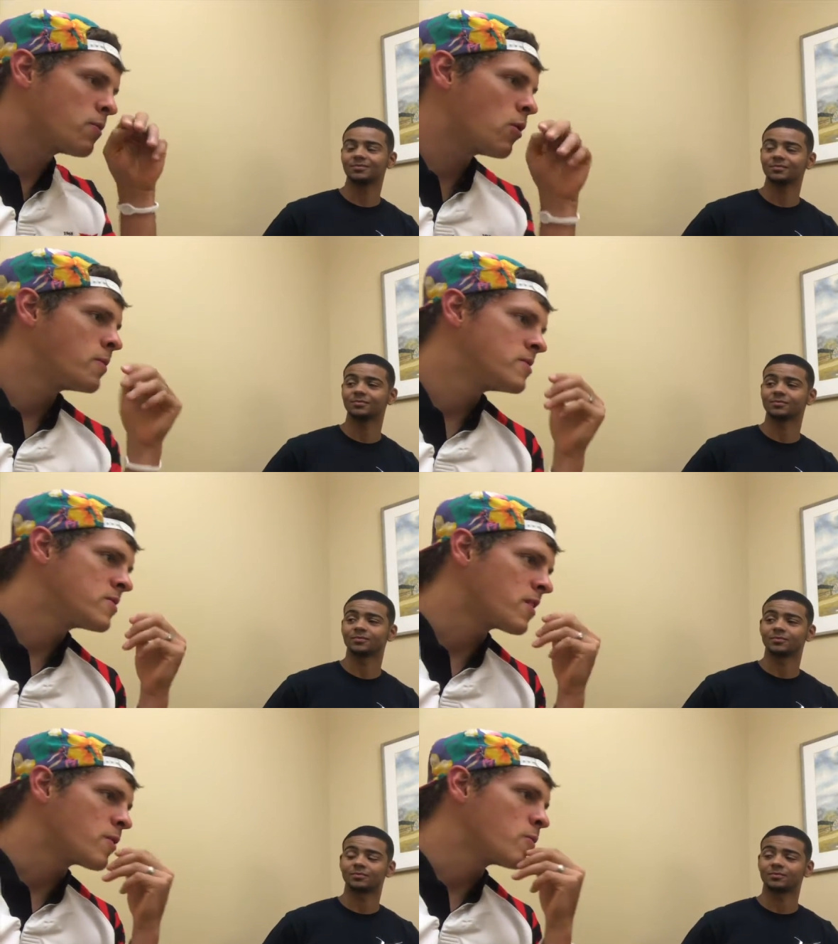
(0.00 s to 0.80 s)

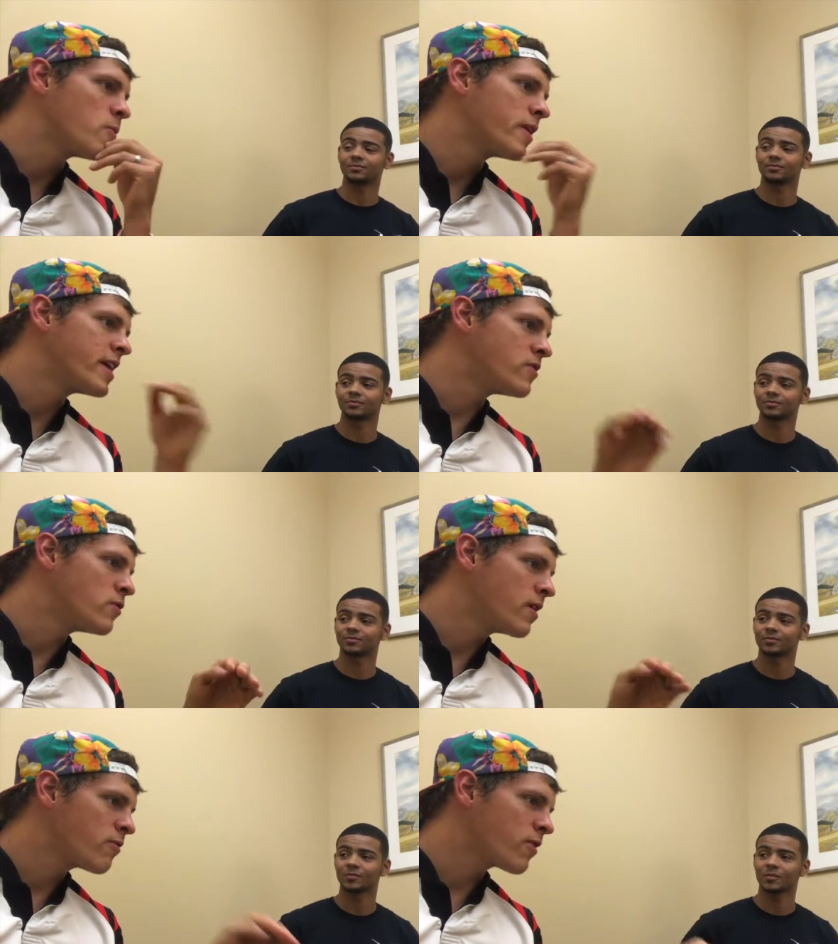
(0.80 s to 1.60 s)
Speaker 1: moments are when I do get